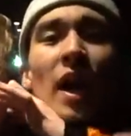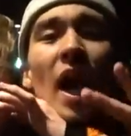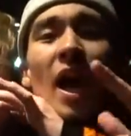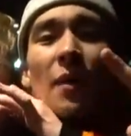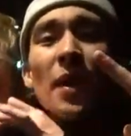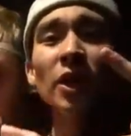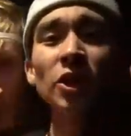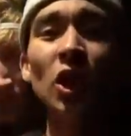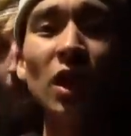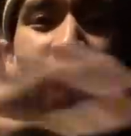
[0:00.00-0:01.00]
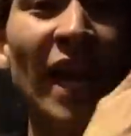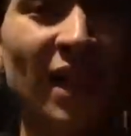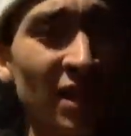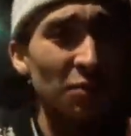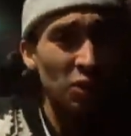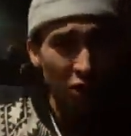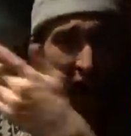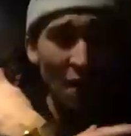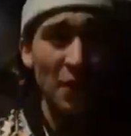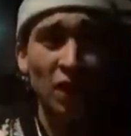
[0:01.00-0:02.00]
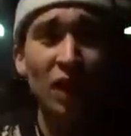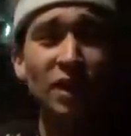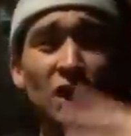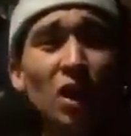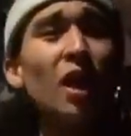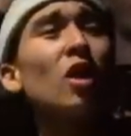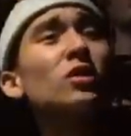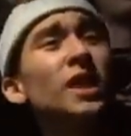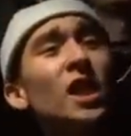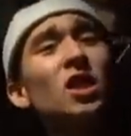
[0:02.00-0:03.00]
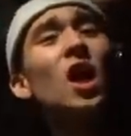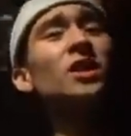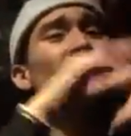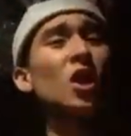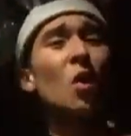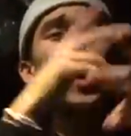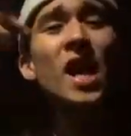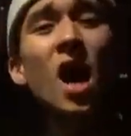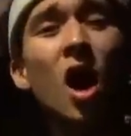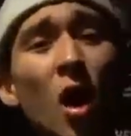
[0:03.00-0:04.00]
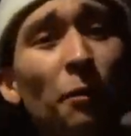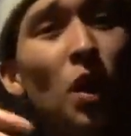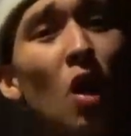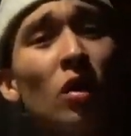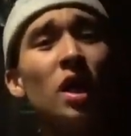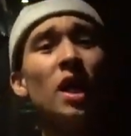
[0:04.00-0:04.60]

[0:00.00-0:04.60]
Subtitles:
Hey, make sure to like and subscribe and click the little ding dong to know when I upload.